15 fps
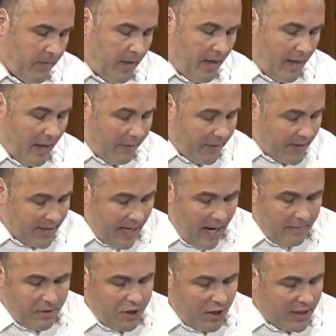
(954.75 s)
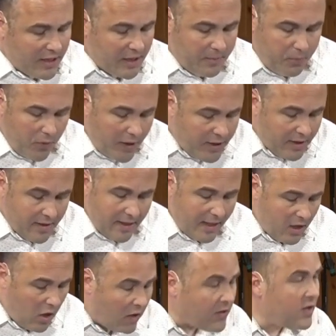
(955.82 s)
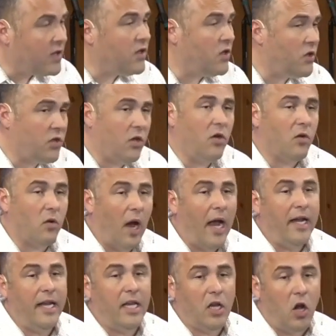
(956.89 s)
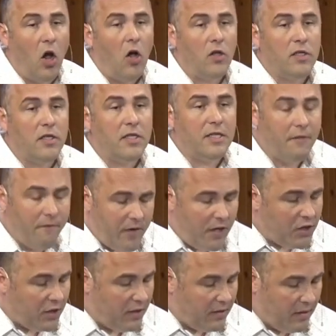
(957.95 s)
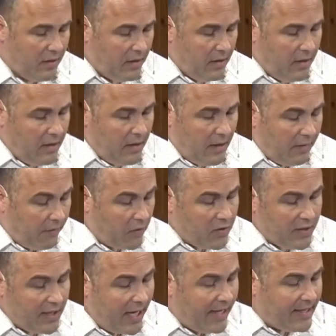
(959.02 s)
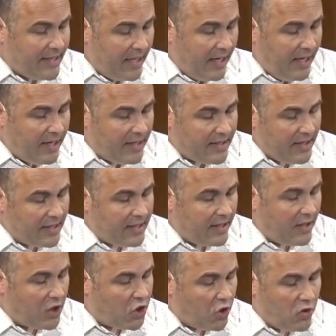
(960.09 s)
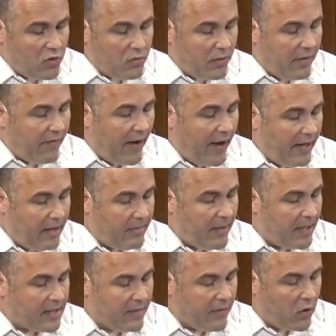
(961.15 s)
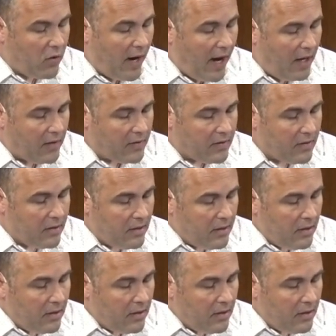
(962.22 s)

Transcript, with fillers: And every time Jesus preaches, it causes a stir, right? It causes division. In verse 19, it says, And the Jews were divided because of the crowds.